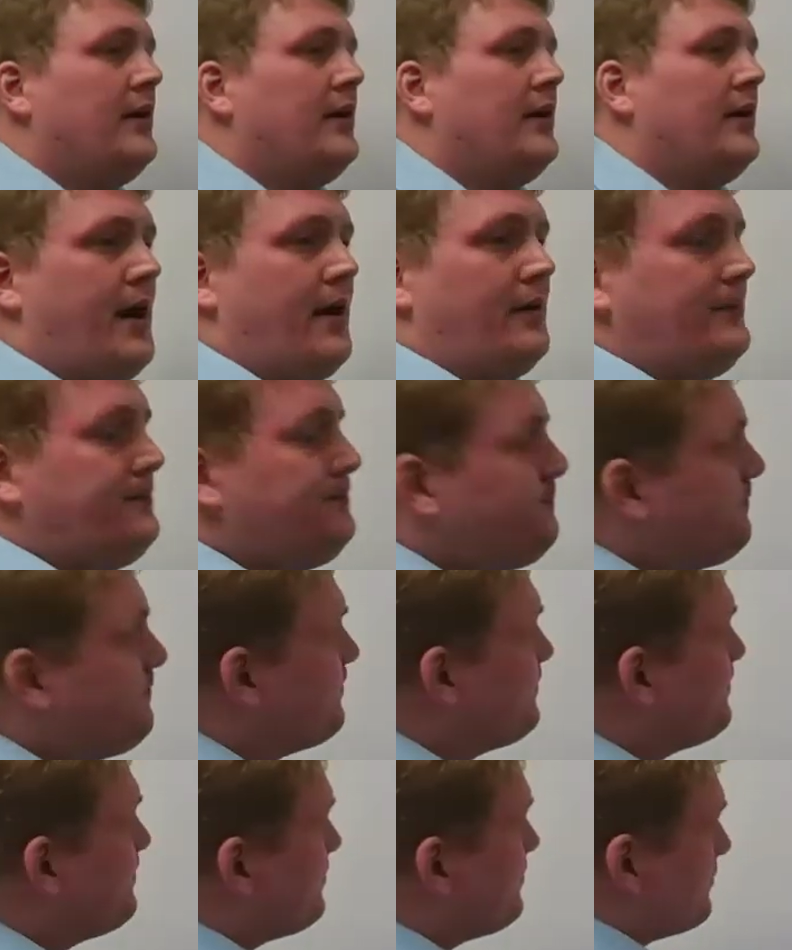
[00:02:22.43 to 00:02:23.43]
Now,
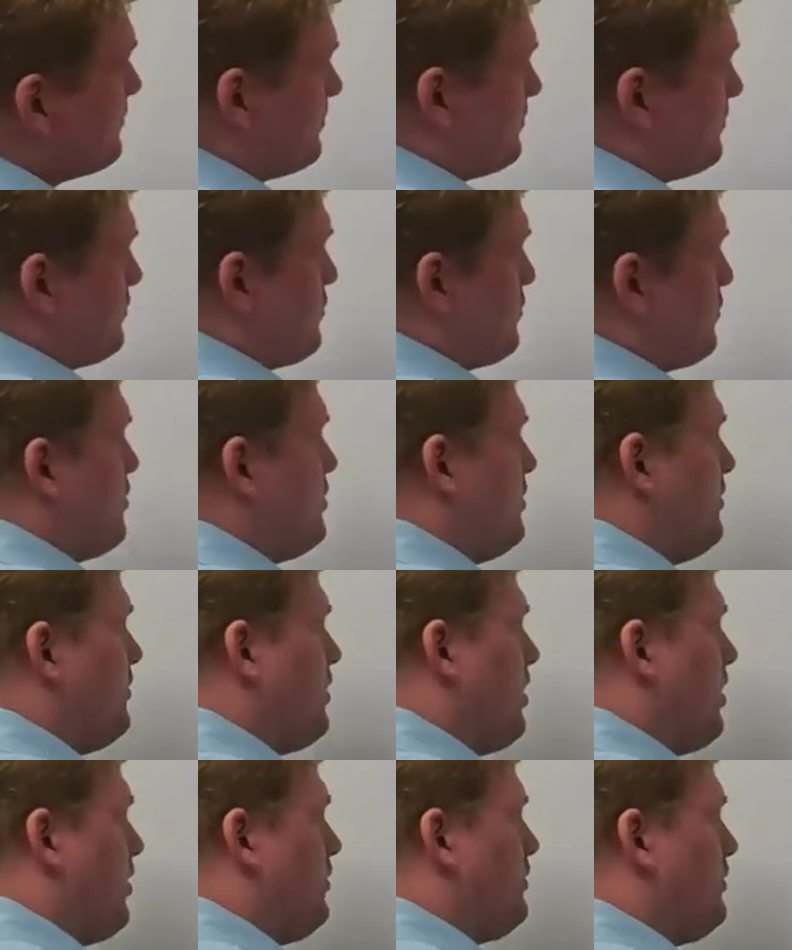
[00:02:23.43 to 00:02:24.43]
you
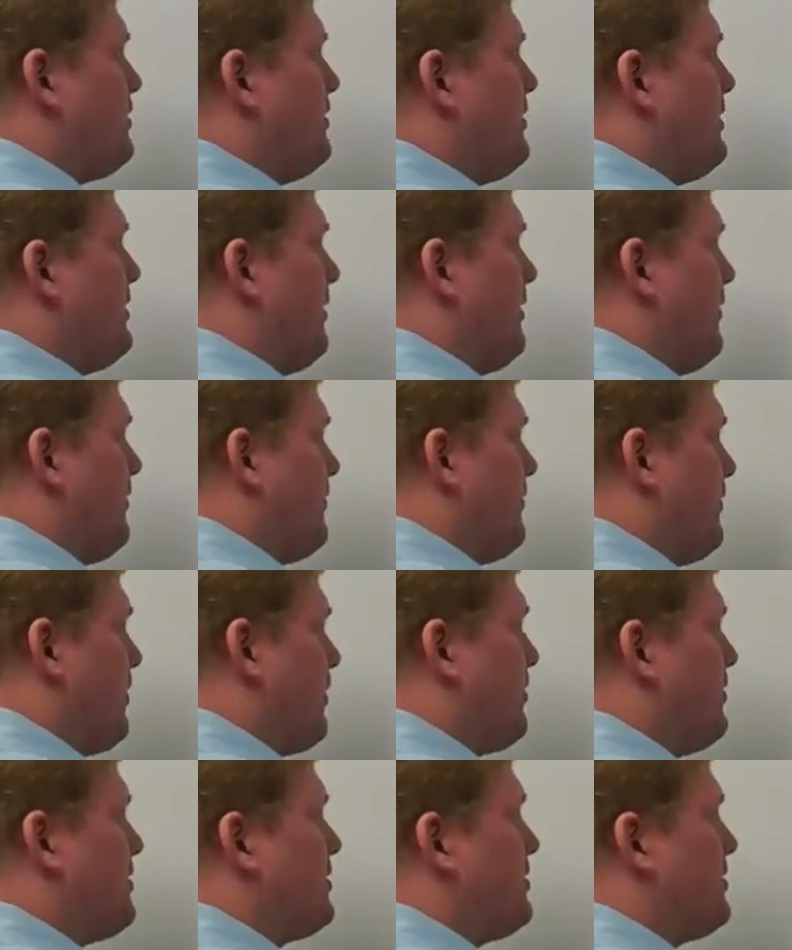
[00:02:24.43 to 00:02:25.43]
go to the
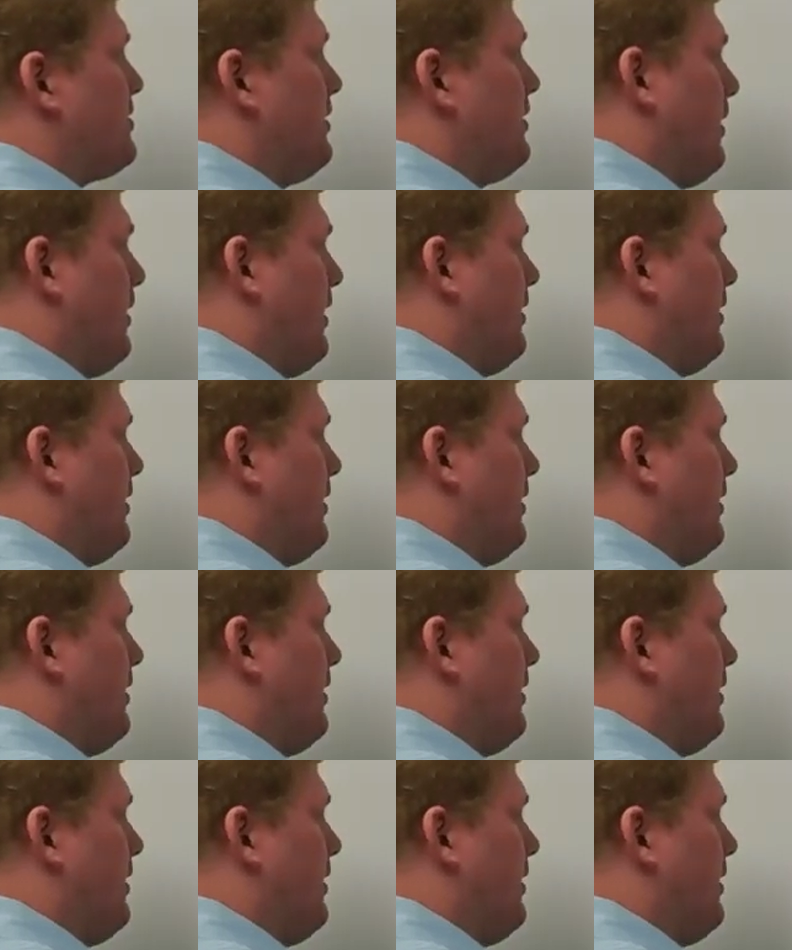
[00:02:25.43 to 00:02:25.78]
first